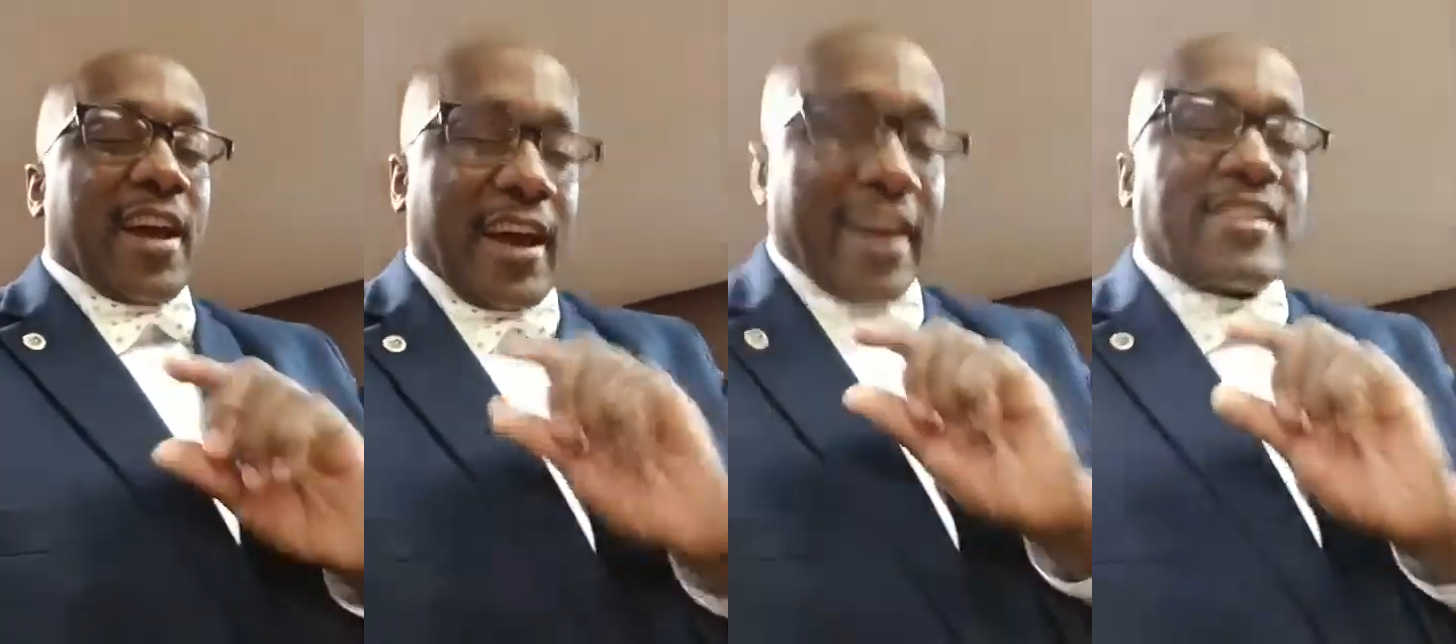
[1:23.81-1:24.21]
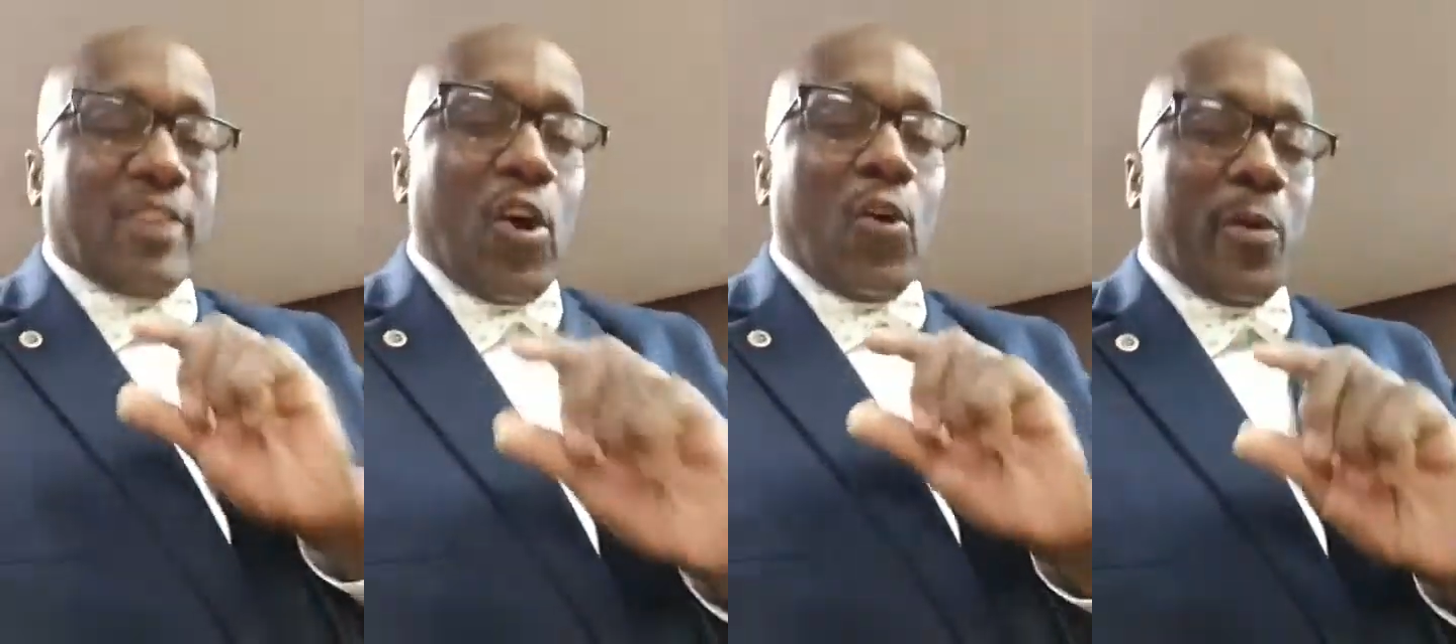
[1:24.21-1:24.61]
as
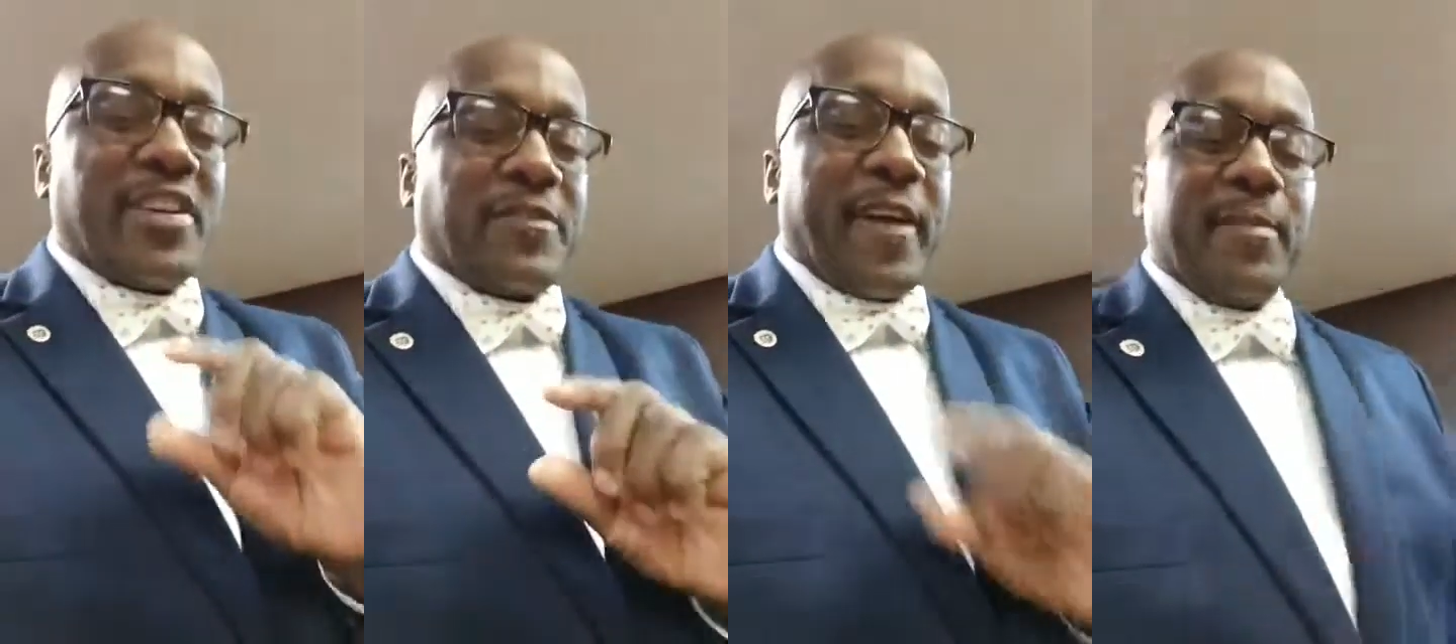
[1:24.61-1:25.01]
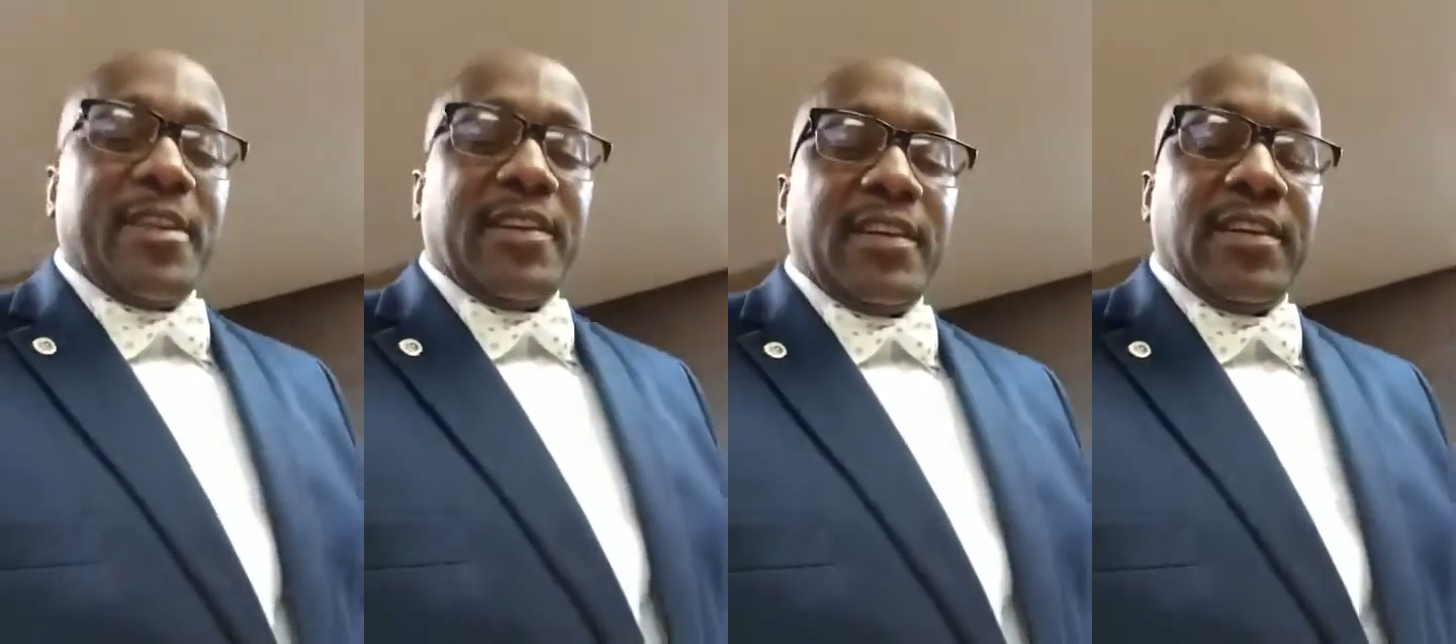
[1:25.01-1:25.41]
always,
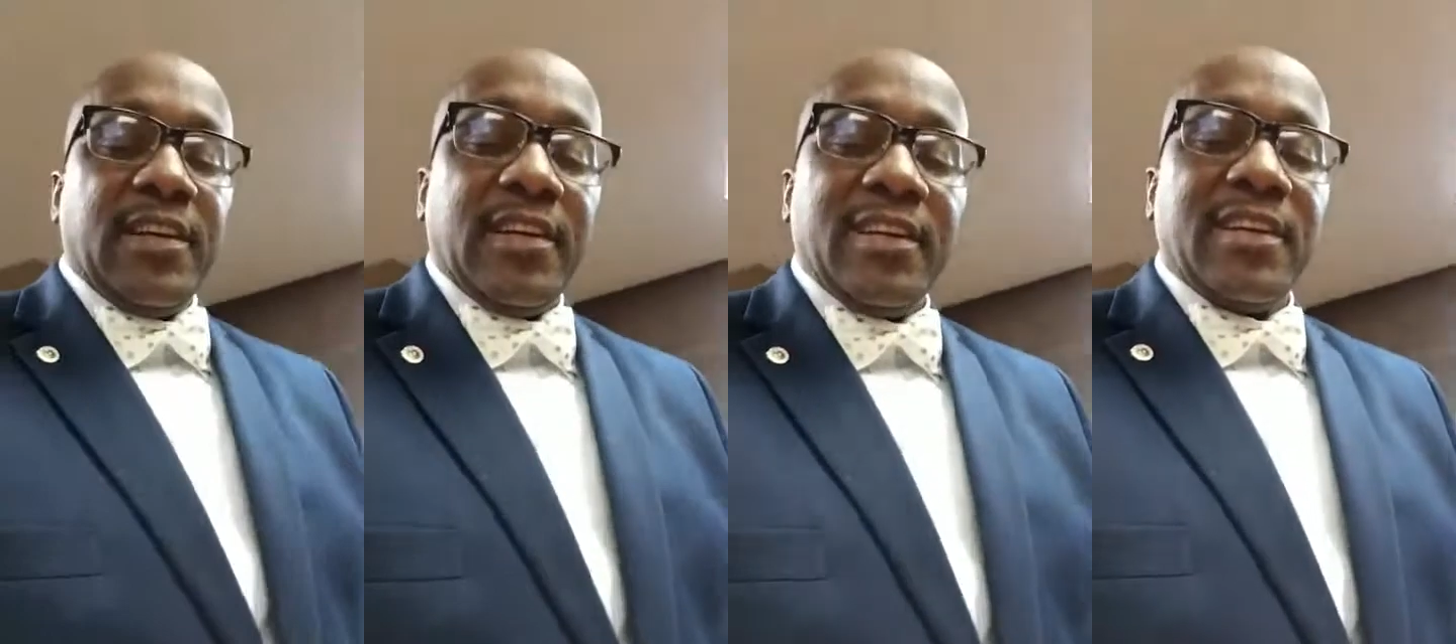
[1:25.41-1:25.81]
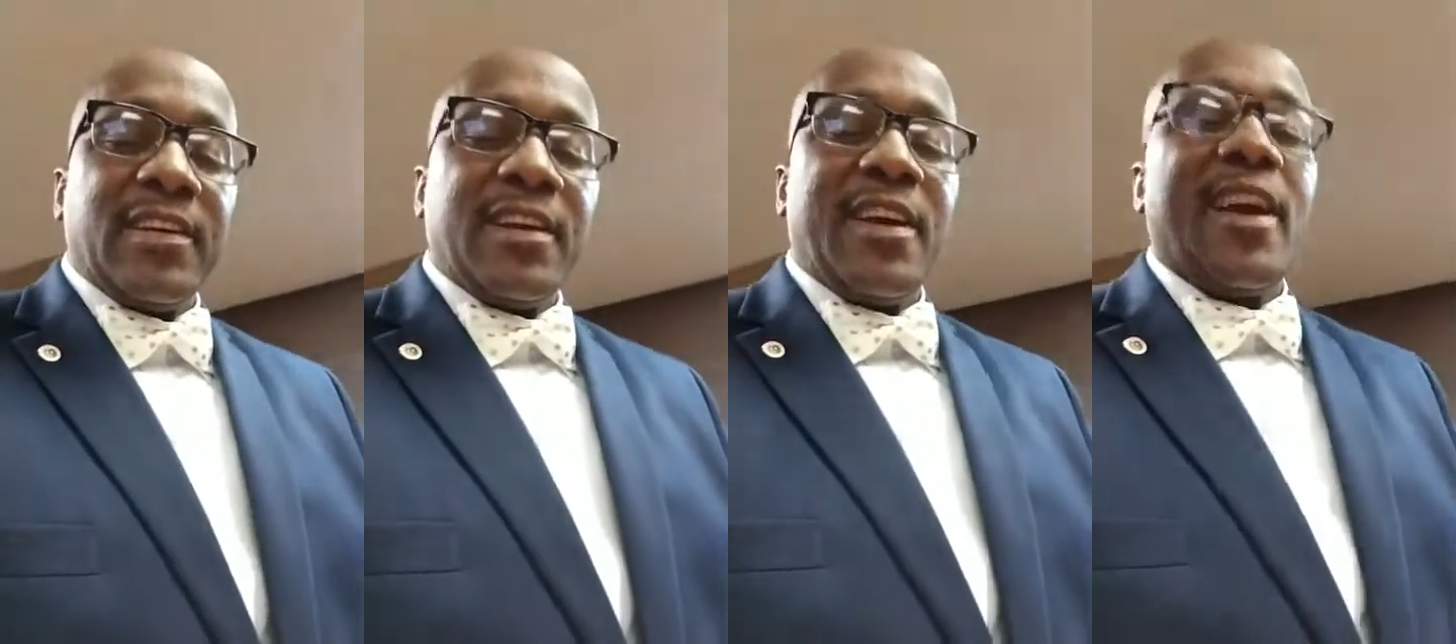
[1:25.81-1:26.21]
family,
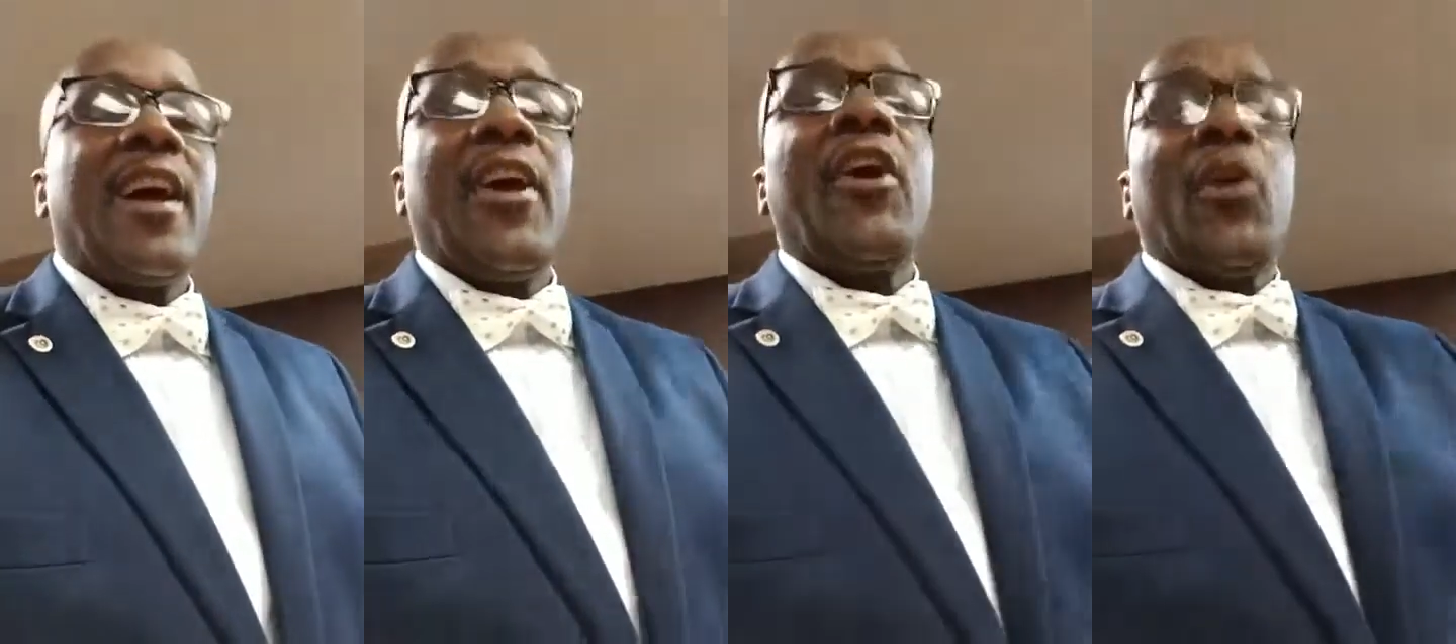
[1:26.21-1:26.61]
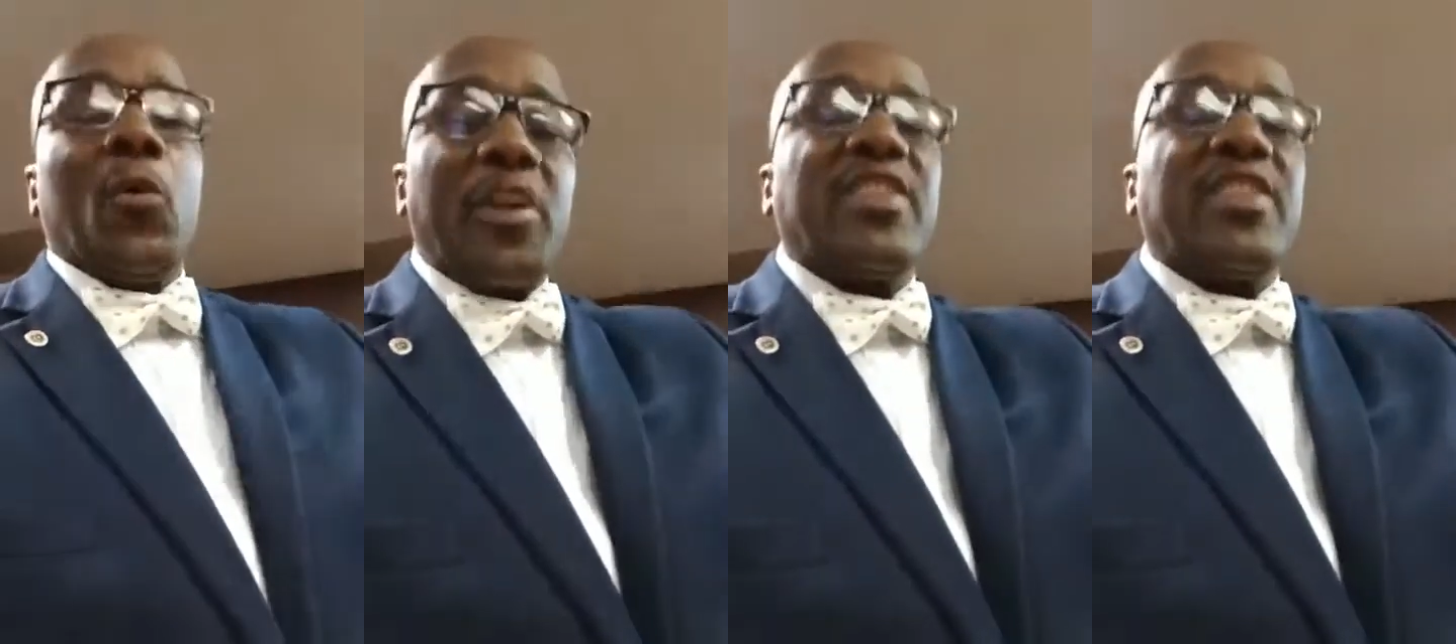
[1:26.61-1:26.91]
we